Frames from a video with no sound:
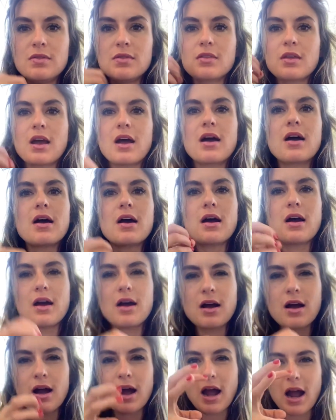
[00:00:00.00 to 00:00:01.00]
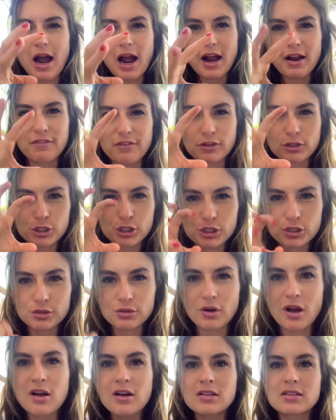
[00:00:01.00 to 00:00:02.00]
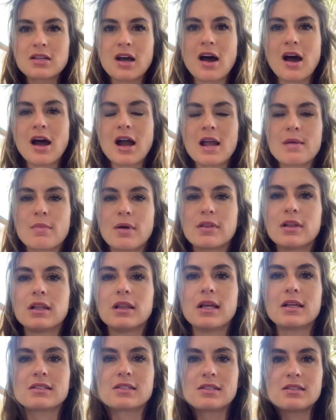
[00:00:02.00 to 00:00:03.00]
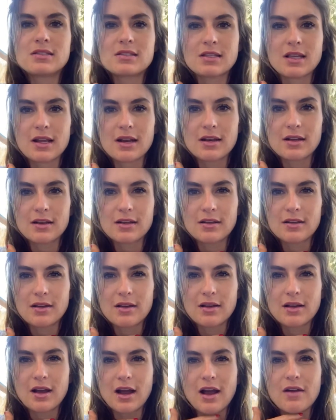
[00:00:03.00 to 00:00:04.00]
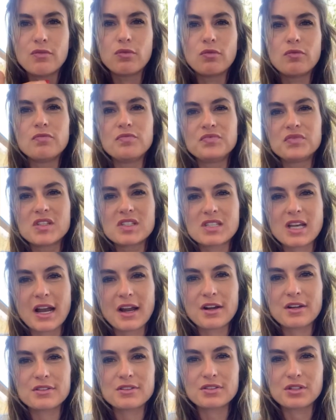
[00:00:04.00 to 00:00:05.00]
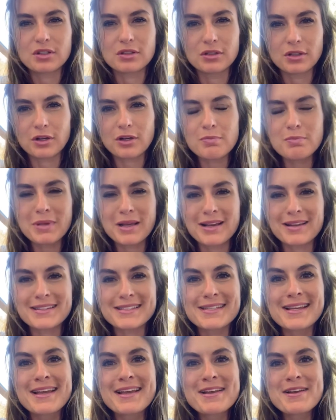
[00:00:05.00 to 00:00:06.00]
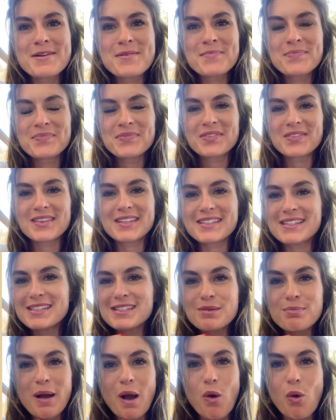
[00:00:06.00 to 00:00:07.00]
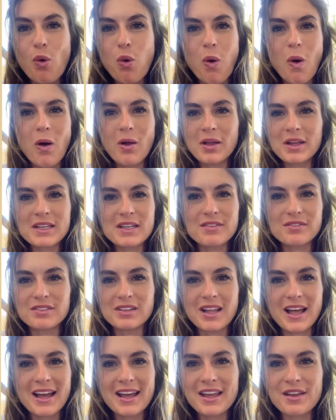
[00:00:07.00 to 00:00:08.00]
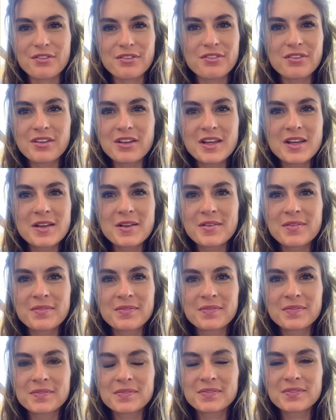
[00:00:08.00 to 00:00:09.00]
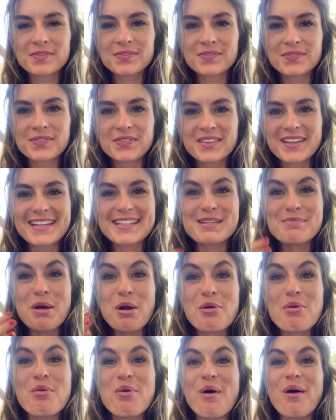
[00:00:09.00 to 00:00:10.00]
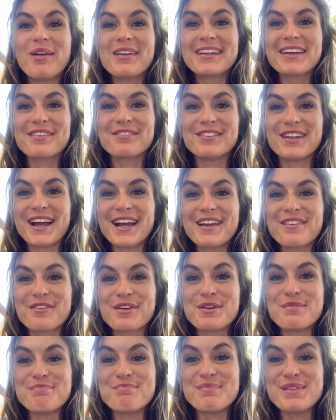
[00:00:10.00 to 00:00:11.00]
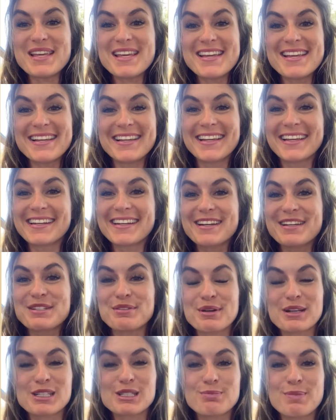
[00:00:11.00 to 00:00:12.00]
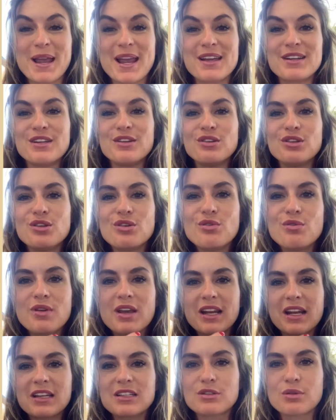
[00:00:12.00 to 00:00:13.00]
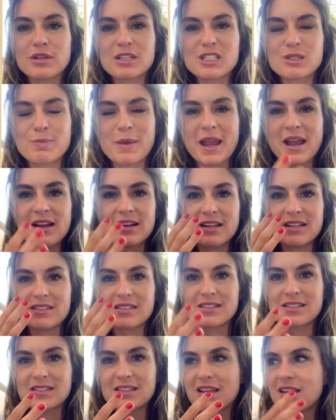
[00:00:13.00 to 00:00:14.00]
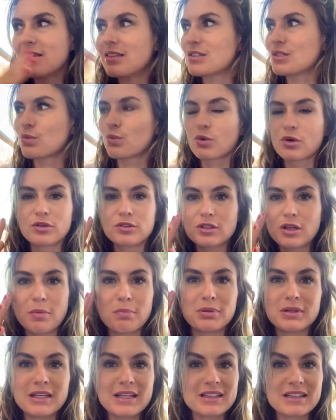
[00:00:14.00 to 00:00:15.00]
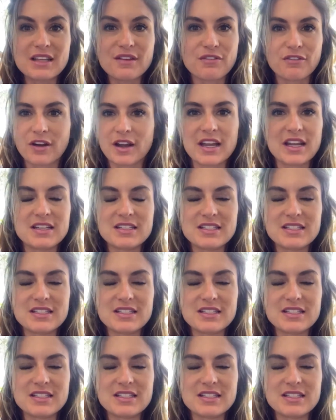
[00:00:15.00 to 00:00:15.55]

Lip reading: I've shrunk time on the lessons that I desired to learn because this is about quality of life. It's about quality of life and me getting to expand and you getting to expand and see this world completely freaking differently.